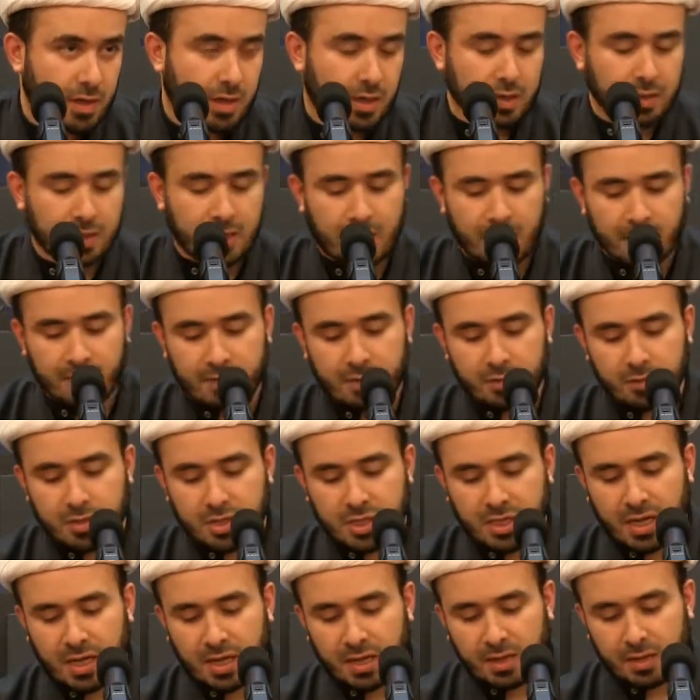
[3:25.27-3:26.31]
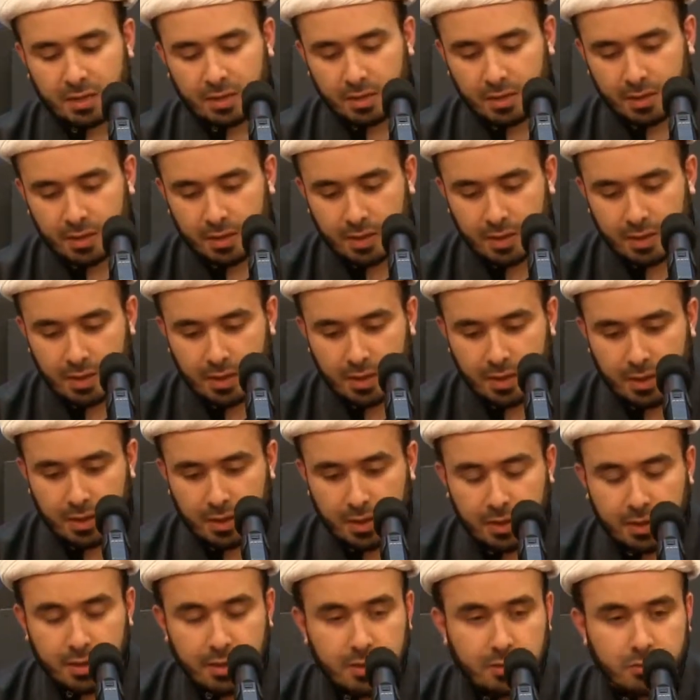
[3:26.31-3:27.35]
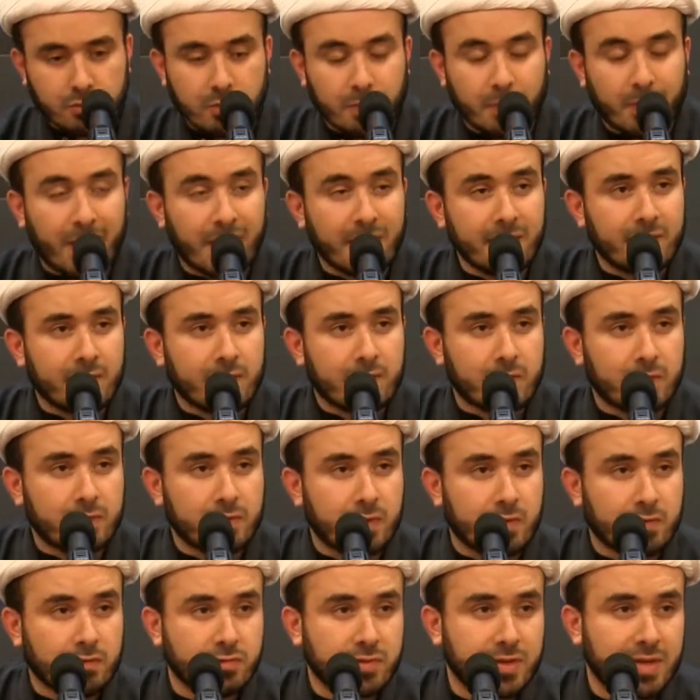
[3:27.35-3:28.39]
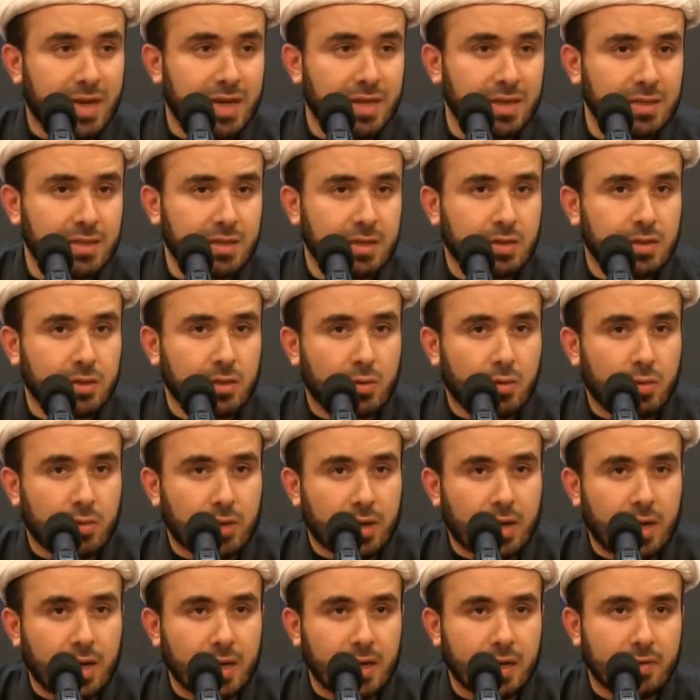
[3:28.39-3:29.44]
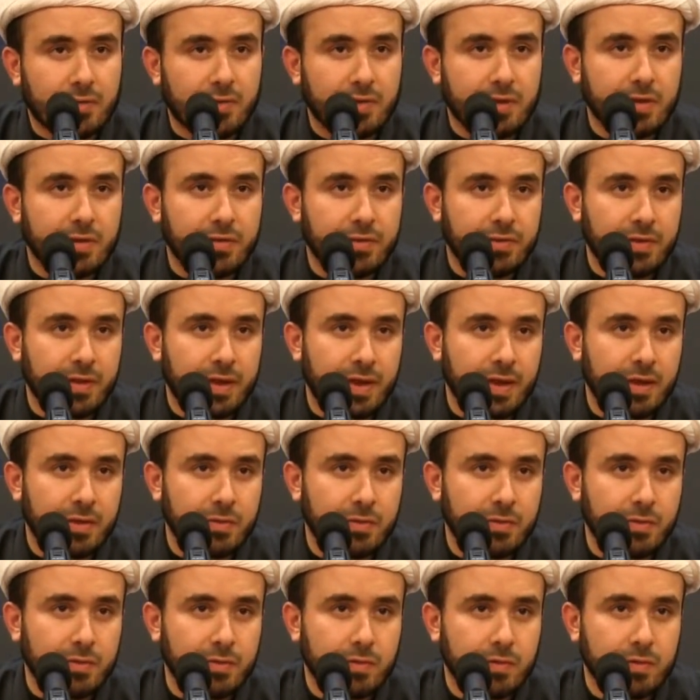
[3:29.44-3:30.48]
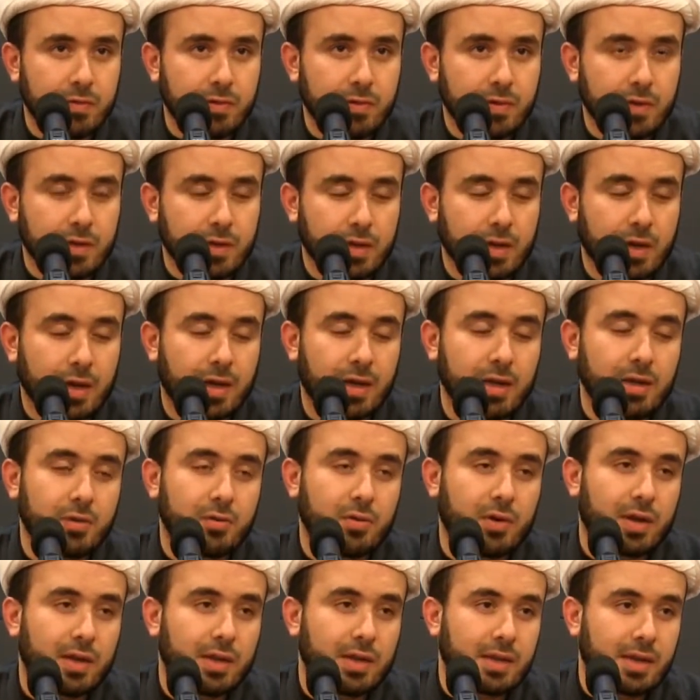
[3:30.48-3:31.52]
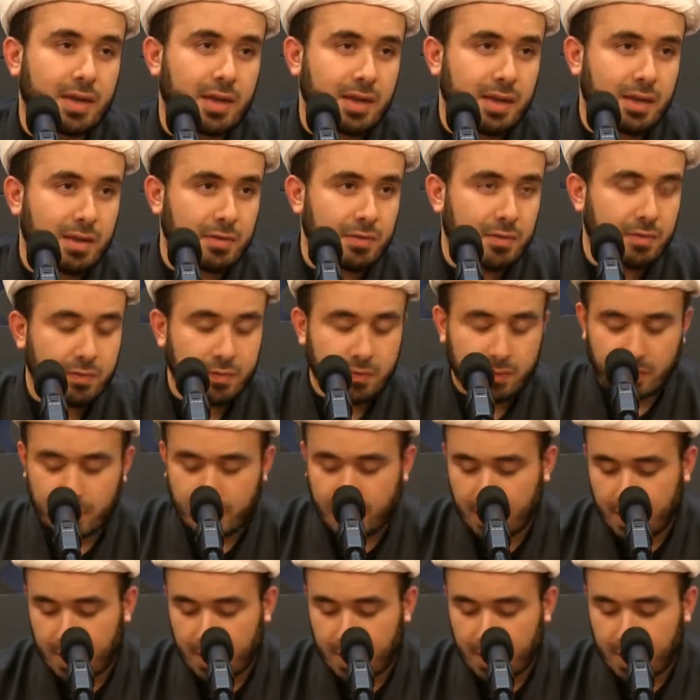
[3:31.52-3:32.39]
Allah Azza wa Jal reminds us of this reality in the Quran as he says, Ya ayyuha an-nas,